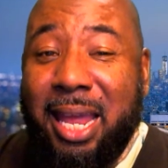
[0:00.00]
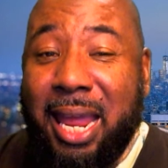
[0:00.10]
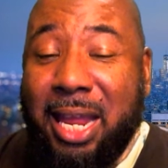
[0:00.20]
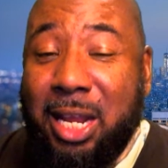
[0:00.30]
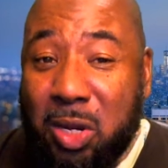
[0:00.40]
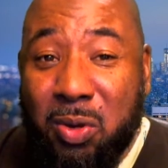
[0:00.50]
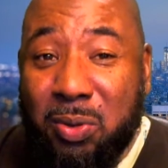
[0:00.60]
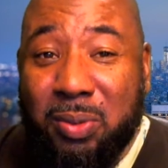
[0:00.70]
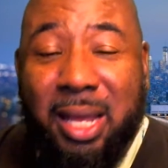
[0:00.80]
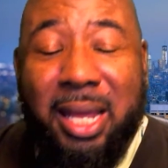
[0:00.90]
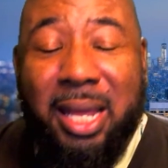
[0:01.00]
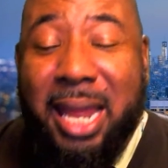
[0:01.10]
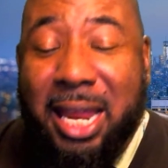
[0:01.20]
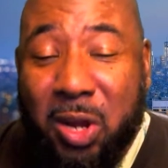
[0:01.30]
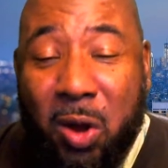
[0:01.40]
including
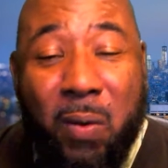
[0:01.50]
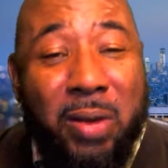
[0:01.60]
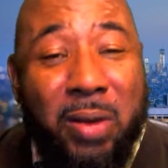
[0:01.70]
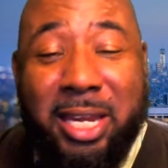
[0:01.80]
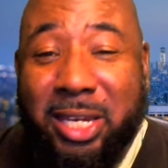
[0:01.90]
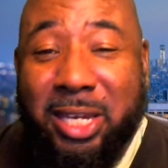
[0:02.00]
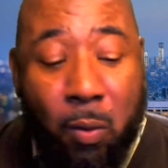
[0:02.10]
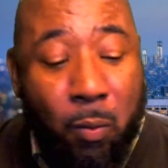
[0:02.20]
he don't.